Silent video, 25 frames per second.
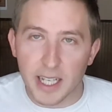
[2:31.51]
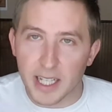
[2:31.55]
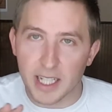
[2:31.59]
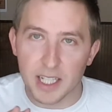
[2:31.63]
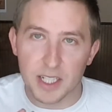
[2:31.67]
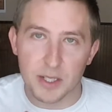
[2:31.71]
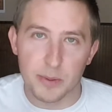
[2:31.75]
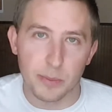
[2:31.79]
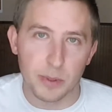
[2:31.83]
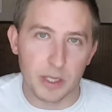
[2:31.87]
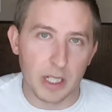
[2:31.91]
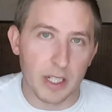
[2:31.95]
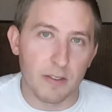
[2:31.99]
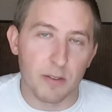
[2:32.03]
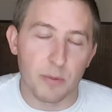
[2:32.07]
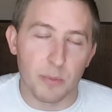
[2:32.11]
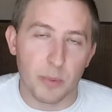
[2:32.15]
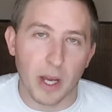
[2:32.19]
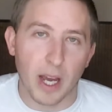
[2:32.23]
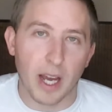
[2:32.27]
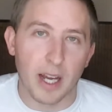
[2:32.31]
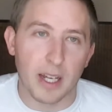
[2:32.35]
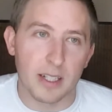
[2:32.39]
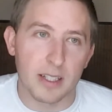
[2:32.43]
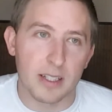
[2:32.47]
He doesn't believe in
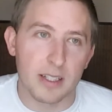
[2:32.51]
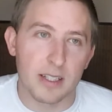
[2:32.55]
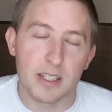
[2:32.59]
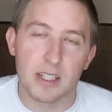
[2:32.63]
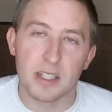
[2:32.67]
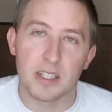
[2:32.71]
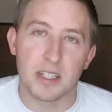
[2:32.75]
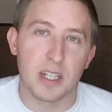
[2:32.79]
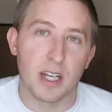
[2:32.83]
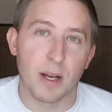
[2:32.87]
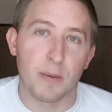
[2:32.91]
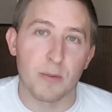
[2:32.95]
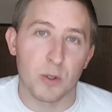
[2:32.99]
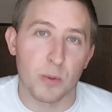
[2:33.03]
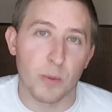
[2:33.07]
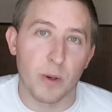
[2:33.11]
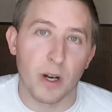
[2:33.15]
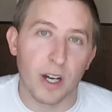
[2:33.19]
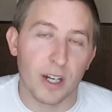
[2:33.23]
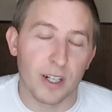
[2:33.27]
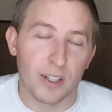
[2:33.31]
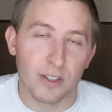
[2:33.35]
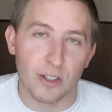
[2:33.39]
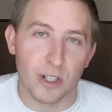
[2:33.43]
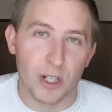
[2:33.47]
patents as he comes from
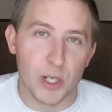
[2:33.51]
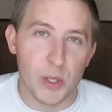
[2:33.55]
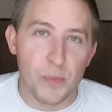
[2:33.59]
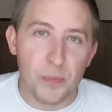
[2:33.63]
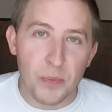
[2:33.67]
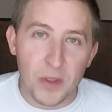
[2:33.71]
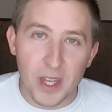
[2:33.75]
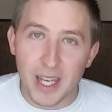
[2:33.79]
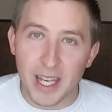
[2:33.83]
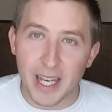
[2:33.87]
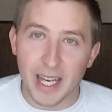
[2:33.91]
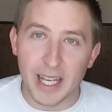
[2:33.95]
Hungary.